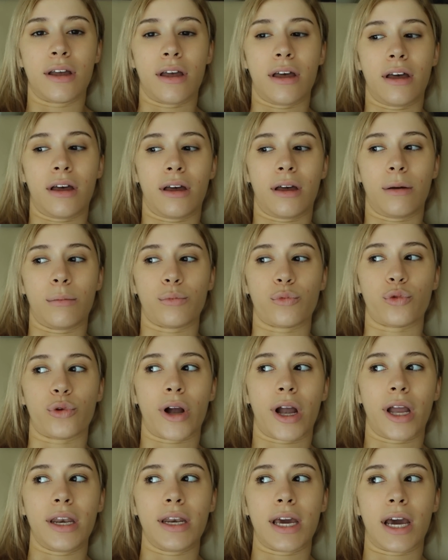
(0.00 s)

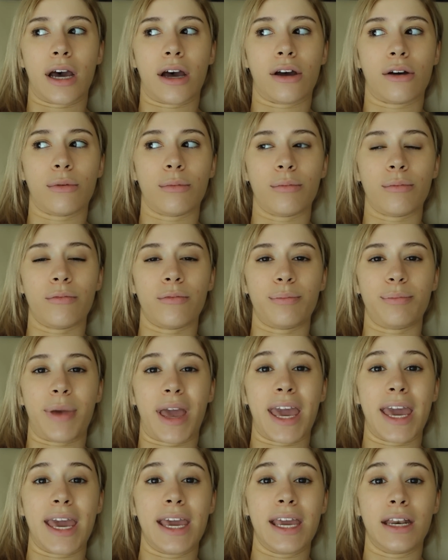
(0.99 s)
Right now,
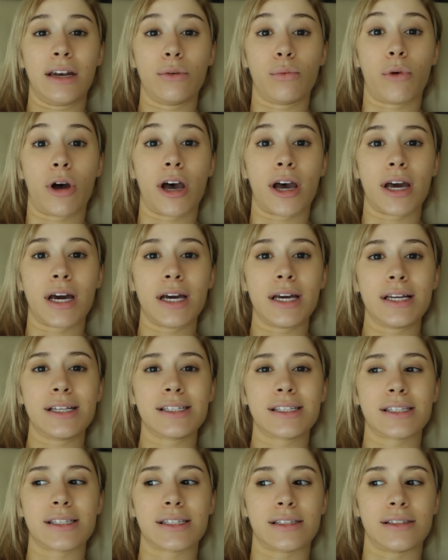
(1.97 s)

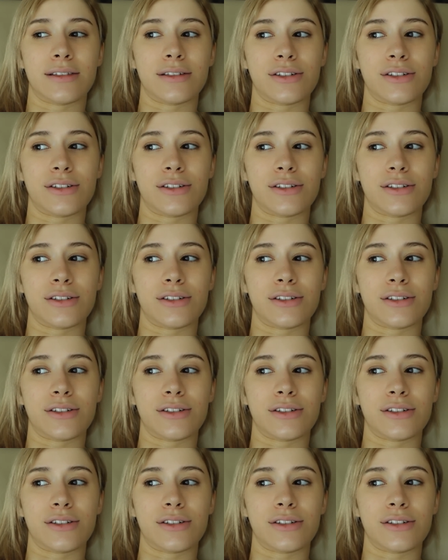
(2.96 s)
pain-wise,